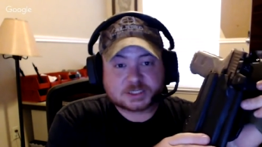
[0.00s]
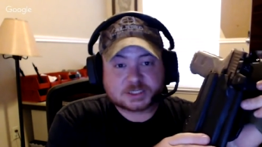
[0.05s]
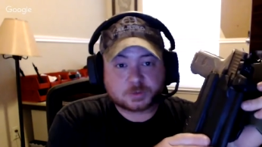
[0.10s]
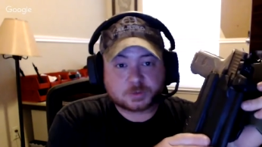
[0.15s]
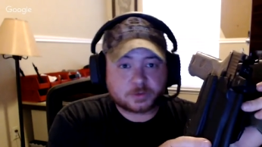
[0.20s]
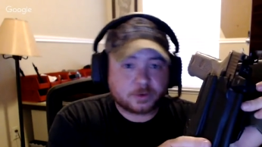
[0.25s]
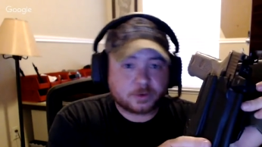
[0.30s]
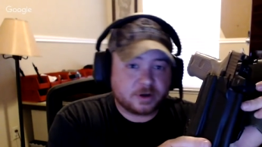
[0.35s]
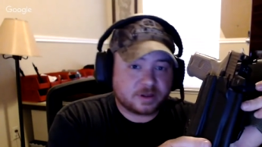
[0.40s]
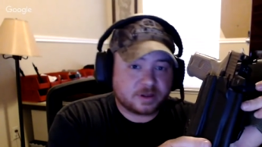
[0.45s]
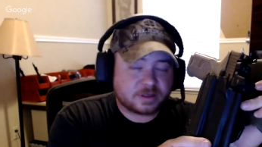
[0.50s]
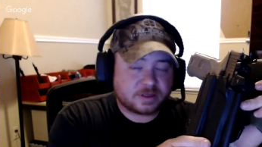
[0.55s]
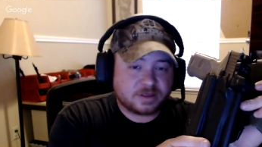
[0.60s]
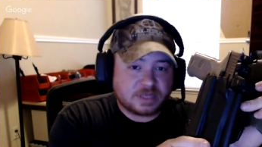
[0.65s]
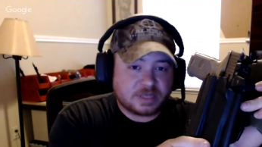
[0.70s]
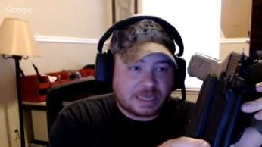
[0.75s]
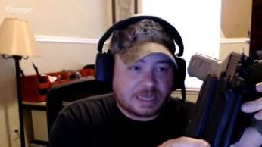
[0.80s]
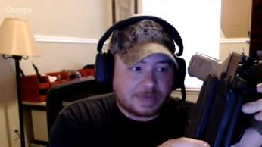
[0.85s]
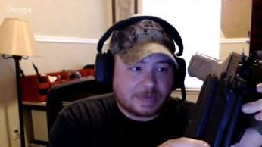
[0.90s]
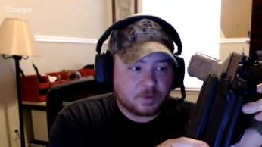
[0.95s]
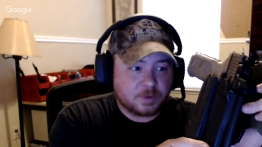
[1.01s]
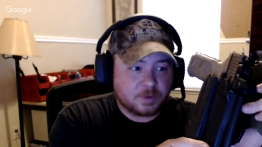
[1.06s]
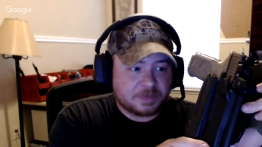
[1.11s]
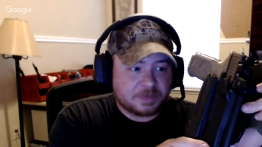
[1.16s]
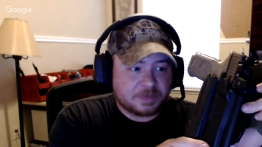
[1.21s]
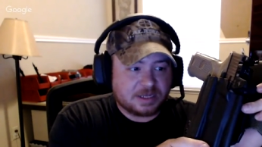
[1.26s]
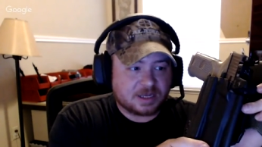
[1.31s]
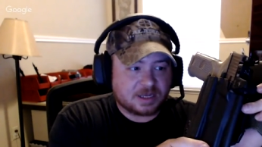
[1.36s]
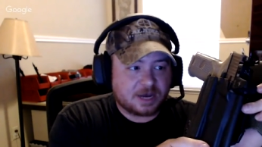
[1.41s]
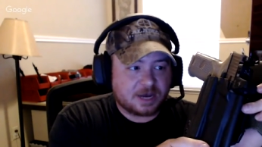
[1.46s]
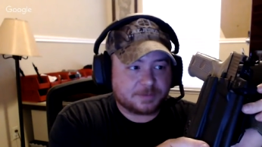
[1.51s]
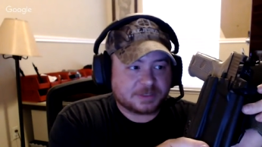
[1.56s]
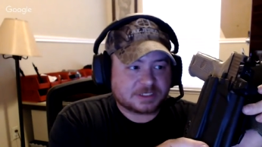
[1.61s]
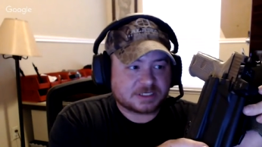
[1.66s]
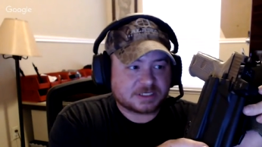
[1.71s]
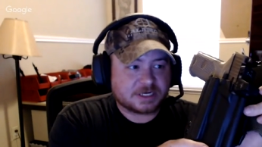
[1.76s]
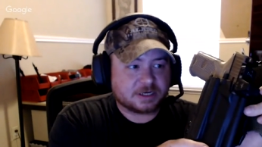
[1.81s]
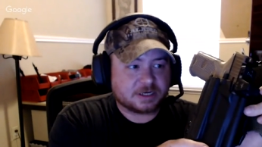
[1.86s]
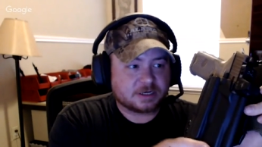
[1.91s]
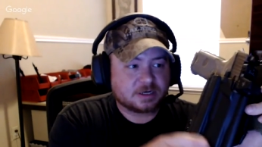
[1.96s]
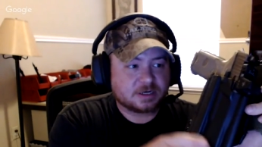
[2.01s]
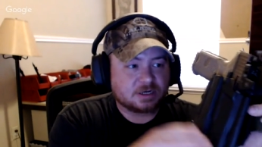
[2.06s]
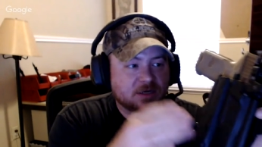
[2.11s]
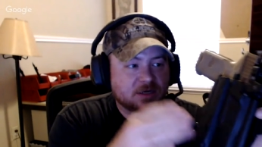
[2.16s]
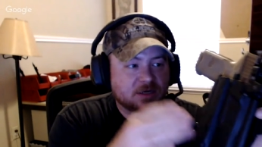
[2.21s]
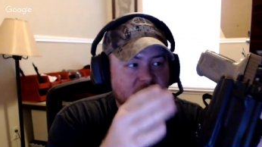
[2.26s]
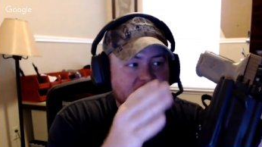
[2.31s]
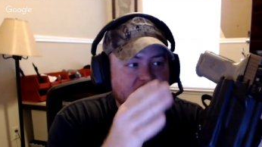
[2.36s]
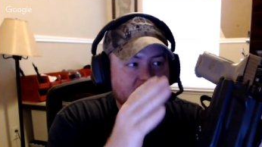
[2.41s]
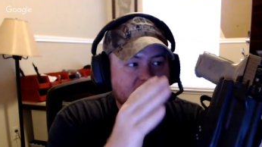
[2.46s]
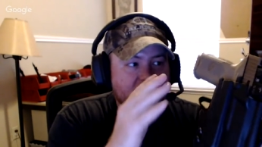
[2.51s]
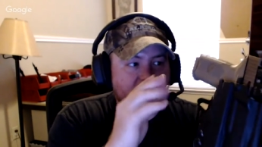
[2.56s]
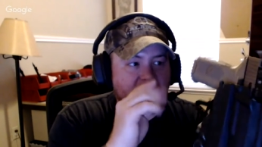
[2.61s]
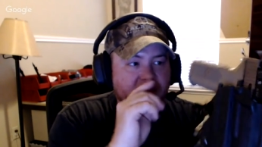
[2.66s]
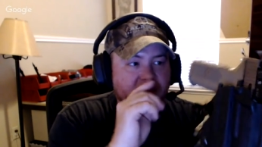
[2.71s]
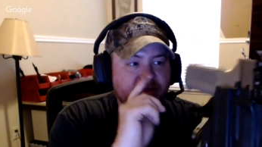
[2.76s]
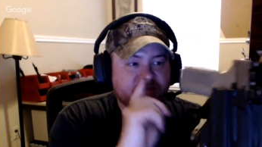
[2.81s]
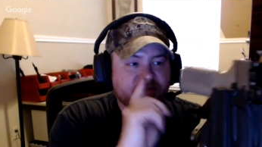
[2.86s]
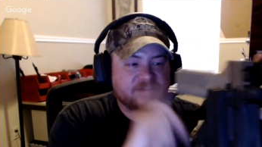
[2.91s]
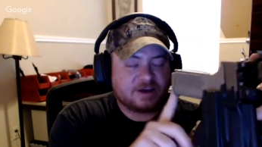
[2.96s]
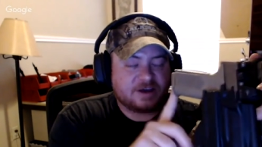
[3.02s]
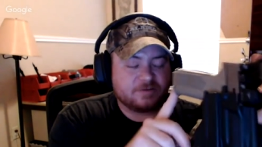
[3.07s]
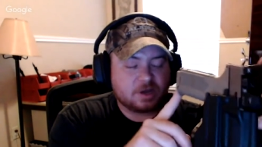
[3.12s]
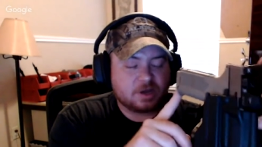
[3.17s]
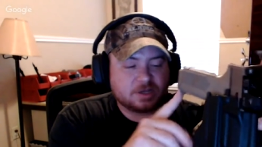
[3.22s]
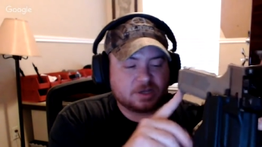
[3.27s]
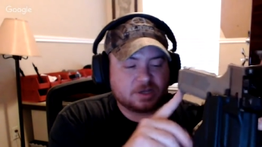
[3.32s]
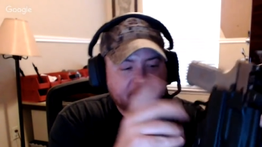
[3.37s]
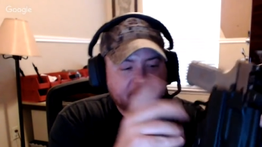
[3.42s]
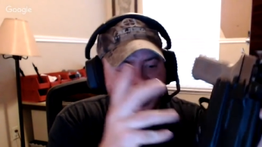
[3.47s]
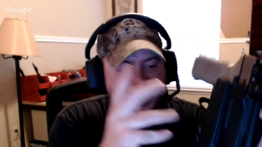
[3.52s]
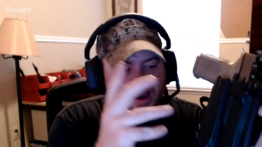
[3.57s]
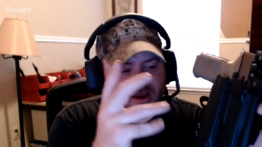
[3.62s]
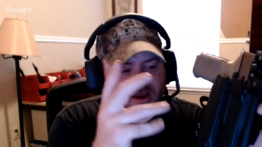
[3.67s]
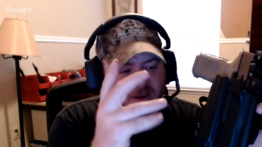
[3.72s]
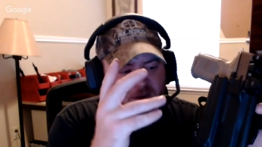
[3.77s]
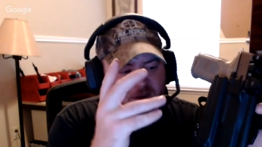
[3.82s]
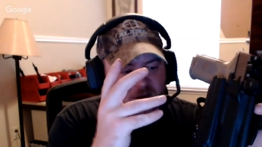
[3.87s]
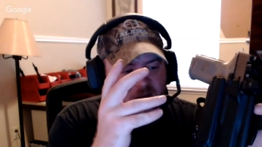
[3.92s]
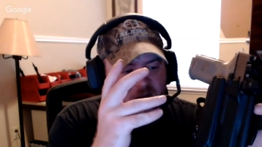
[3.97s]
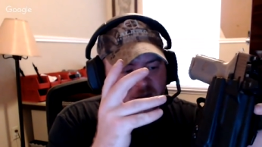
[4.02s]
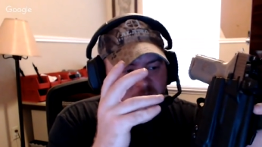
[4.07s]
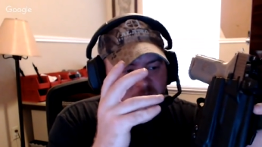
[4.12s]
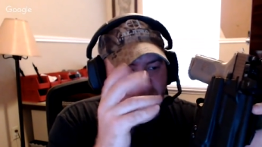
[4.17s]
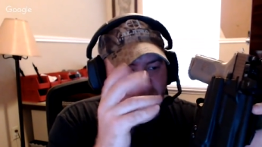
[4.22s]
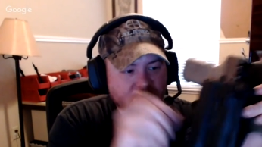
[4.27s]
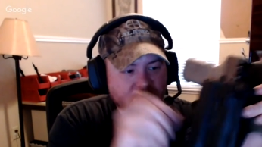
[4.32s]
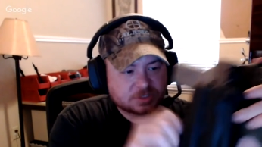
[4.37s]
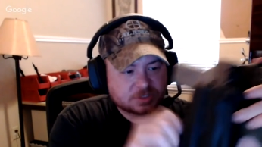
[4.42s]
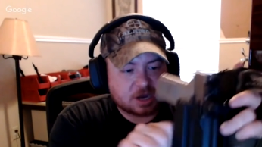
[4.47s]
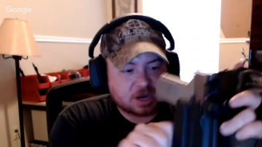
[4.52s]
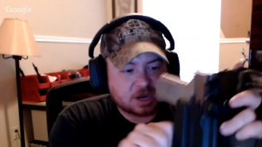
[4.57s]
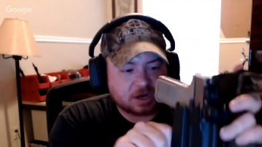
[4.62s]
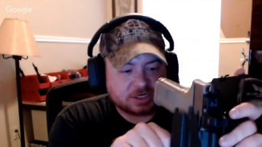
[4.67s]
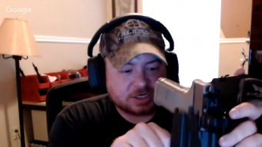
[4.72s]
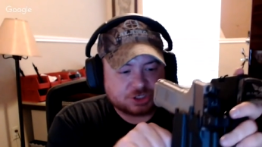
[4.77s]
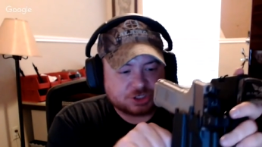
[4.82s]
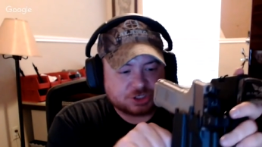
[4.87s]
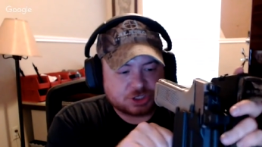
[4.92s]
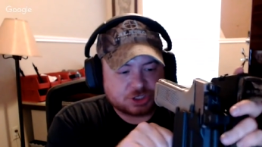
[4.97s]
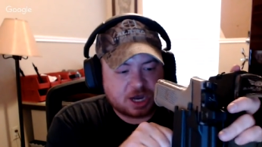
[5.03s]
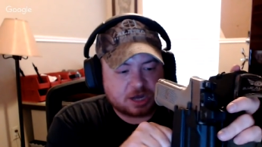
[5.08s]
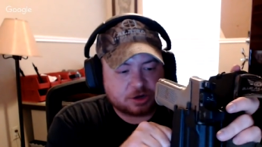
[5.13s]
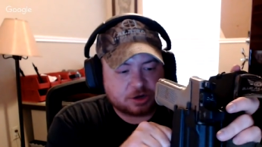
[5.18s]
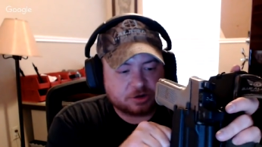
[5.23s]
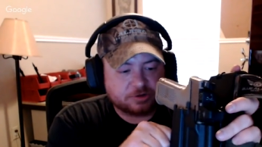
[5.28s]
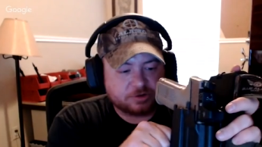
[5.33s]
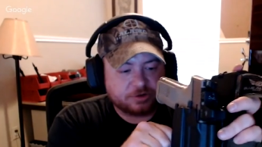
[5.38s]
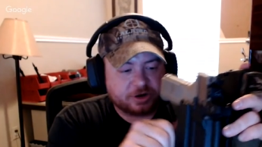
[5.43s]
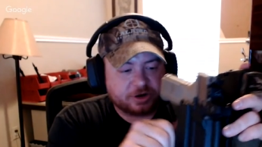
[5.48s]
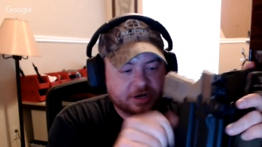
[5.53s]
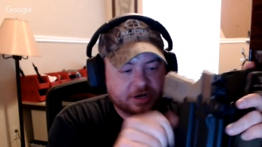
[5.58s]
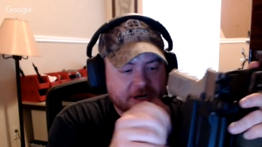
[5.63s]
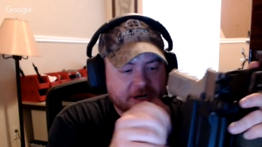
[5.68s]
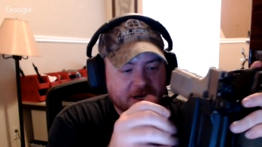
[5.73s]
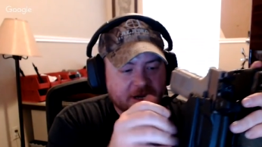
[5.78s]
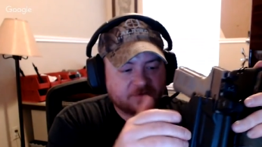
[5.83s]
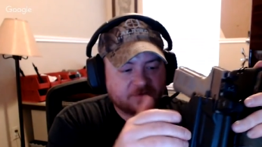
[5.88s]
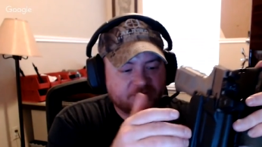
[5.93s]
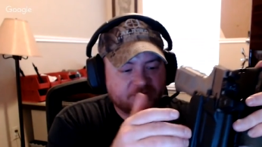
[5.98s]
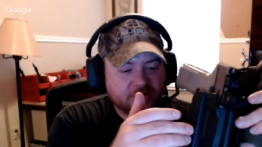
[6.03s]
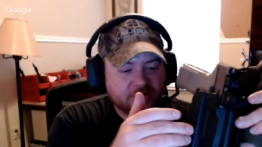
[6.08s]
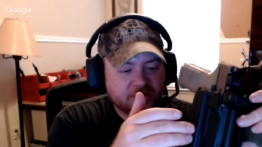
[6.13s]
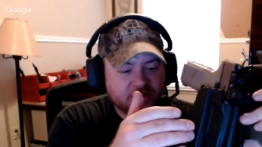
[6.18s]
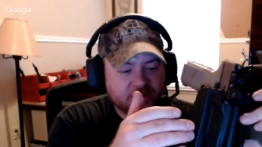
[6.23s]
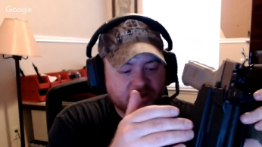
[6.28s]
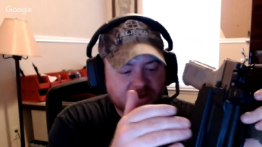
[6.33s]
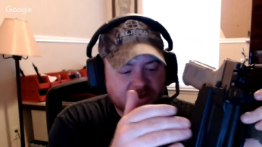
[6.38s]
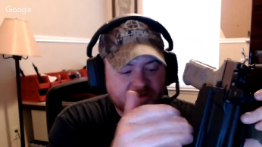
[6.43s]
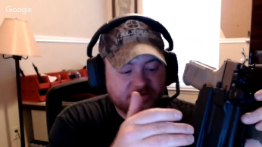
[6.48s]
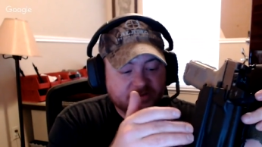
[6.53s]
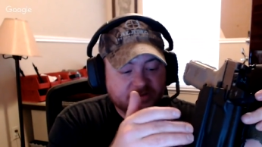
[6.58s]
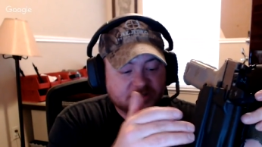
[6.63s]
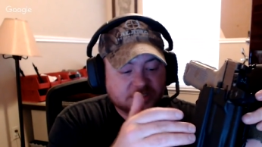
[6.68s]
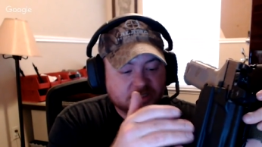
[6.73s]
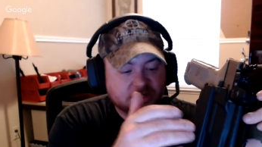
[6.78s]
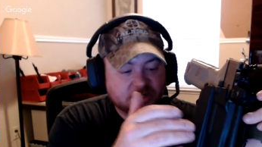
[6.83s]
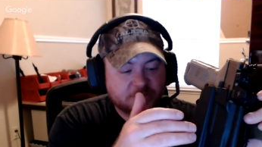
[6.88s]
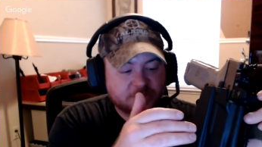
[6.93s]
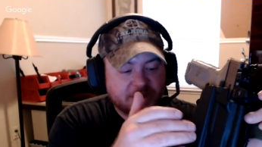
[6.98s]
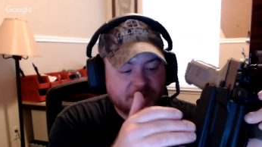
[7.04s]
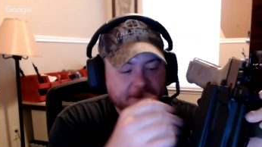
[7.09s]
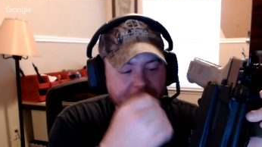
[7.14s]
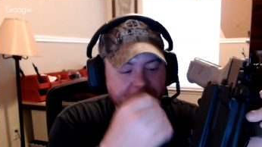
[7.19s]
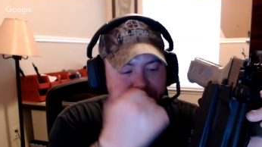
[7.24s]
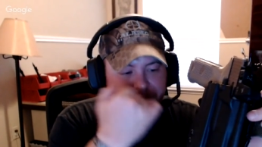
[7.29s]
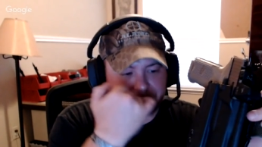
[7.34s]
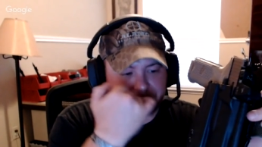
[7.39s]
work with the M&P compensator on the 509 TAC. Um, I was talking to John earlier today at, uh, at PHLster about it.